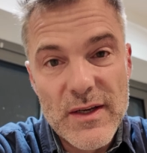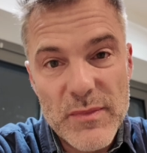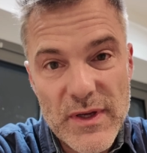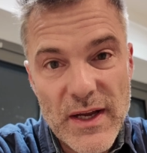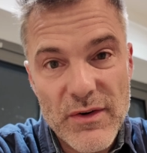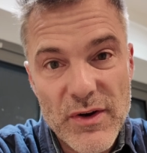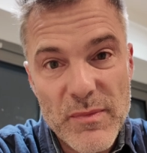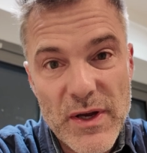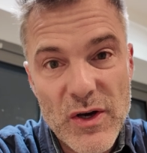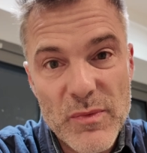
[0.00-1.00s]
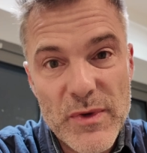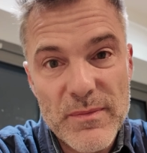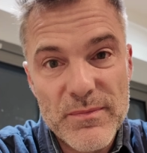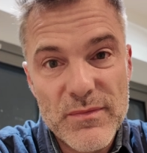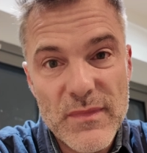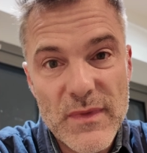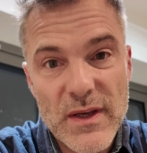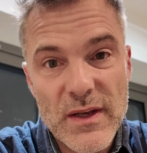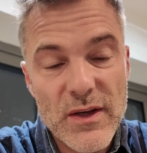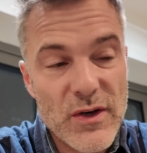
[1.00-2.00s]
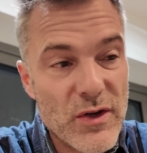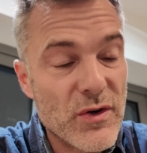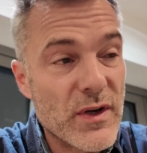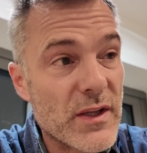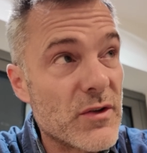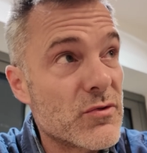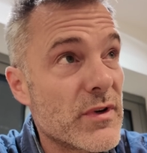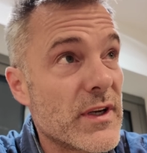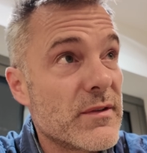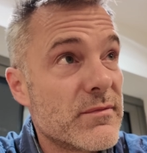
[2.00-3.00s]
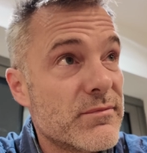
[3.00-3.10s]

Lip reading: Be carrying my helmet, and I'm gonna go and get the train.